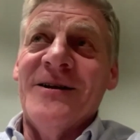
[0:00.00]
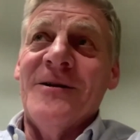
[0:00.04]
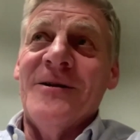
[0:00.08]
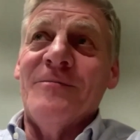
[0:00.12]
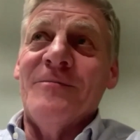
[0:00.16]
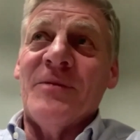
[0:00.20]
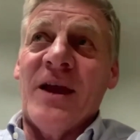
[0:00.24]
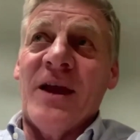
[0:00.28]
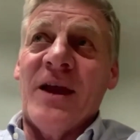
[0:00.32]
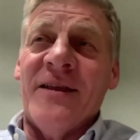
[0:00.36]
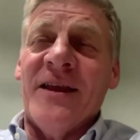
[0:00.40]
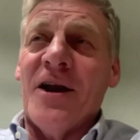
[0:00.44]

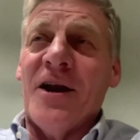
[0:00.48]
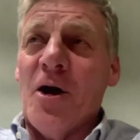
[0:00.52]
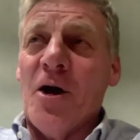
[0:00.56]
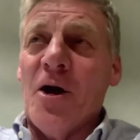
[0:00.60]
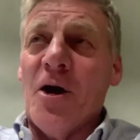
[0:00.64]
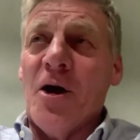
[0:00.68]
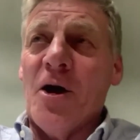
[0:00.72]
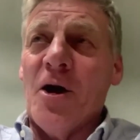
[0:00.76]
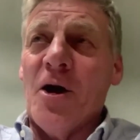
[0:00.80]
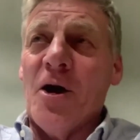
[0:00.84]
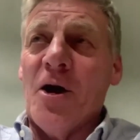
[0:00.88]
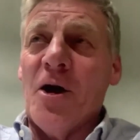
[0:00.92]
And then I'll
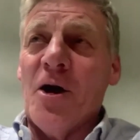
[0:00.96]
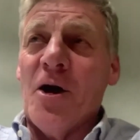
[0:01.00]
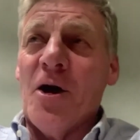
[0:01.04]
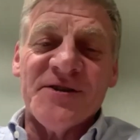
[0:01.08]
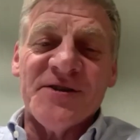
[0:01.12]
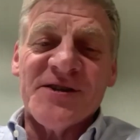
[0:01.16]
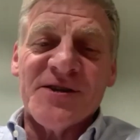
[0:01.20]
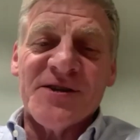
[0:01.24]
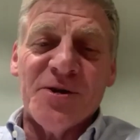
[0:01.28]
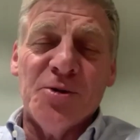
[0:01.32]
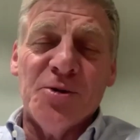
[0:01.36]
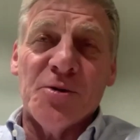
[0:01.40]
be able to go to
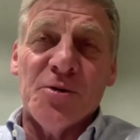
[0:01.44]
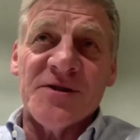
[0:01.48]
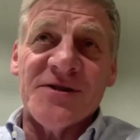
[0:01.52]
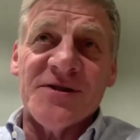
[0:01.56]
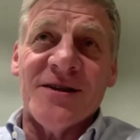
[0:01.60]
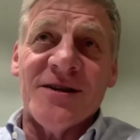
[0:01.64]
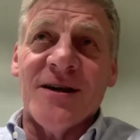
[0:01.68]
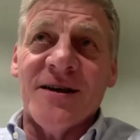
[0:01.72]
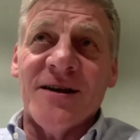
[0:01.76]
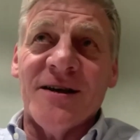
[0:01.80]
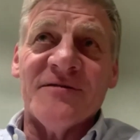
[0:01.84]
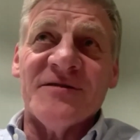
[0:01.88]
school because
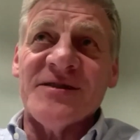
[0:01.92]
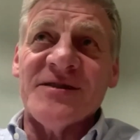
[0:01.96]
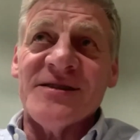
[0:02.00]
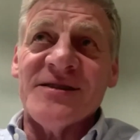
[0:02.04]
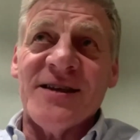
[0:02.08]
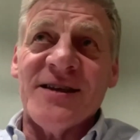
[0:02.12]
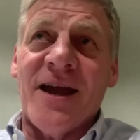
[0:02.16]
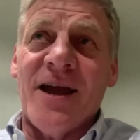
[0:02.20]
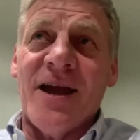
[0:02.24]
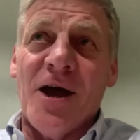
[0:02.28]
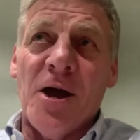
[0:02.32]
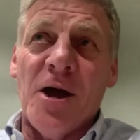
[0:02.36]
I don't have to
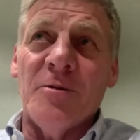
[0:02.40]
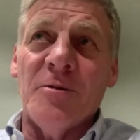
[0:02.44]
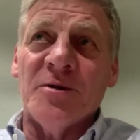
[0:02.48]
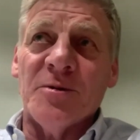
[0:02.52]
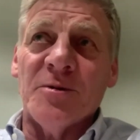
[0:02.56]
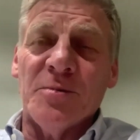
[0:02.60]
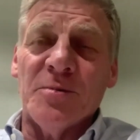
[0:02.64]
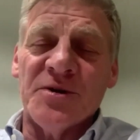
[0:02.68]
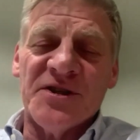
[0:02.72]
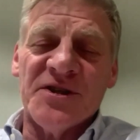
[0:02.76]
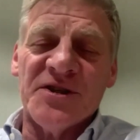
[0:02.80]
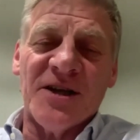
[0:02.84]
stay home
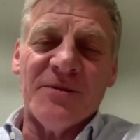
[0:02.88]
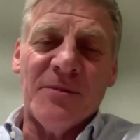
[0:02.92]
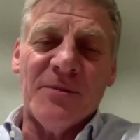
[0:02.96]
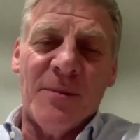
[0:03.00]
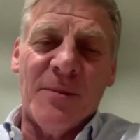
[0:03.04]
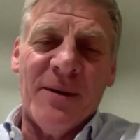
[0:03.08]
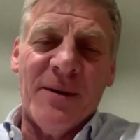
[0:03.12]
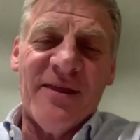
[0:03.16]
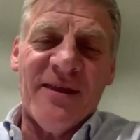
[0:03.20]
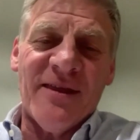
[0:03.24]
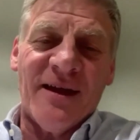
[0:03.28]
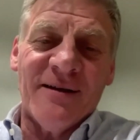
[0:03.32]
to protect my
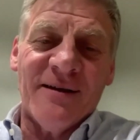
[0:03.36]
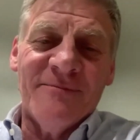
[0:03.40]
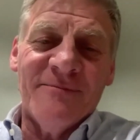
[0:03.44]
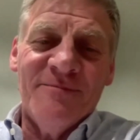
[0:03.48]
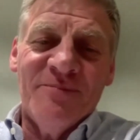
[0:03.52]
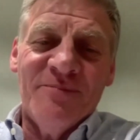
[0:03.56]
mother.